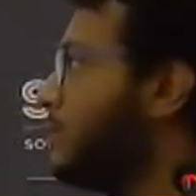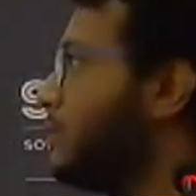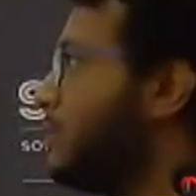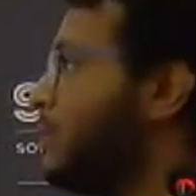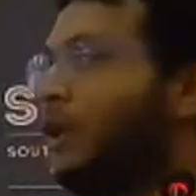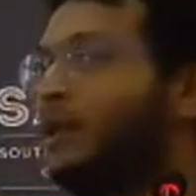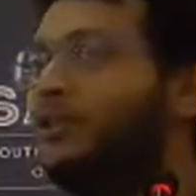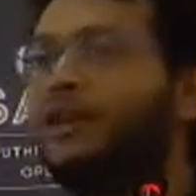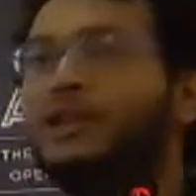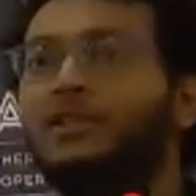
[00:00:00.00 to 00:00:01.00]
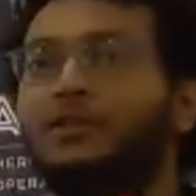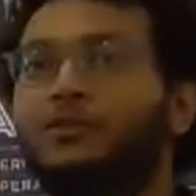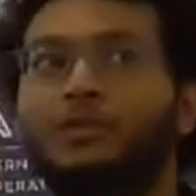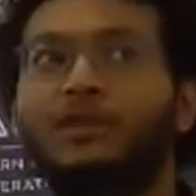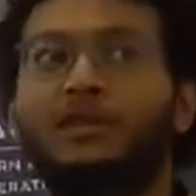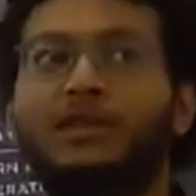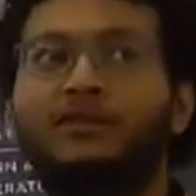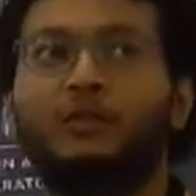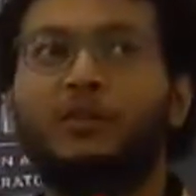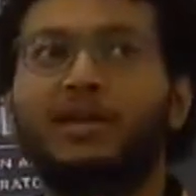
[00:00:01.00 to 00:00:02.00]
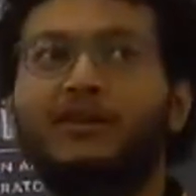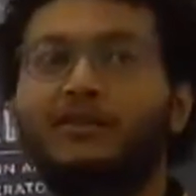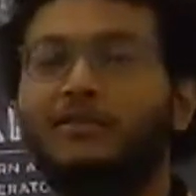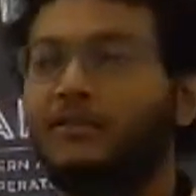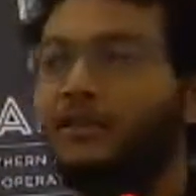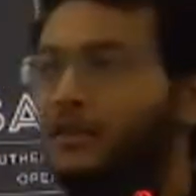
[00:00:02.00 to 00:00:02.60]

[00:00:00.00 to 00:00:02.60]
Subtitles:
No, I think it's not responsive to PDF.